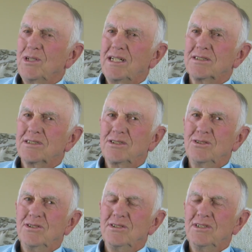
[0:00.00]
week of
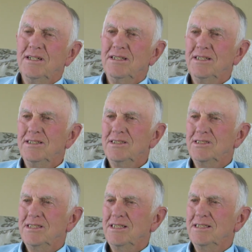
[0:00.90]
school,
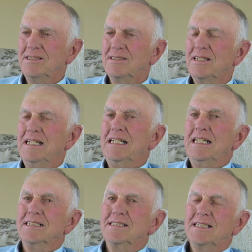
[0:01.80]
she
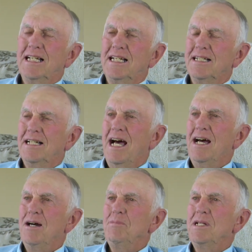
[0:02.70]
said,
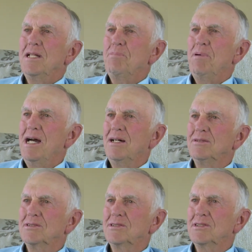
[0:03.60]
how many
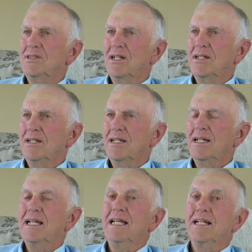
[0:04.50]
pounds are
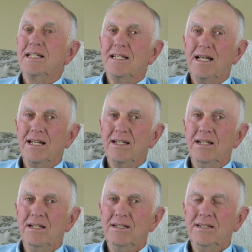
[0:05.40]
in a ton?
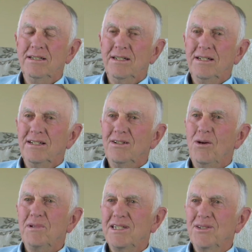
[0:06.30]

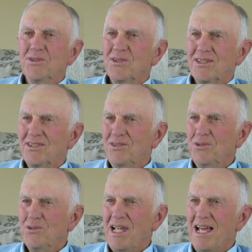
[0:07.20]
Nobody knew
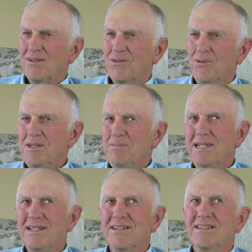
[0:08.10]
that. Well, we'd
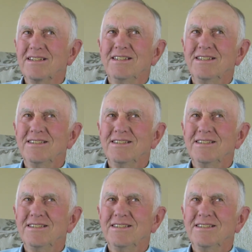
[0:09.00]
been to the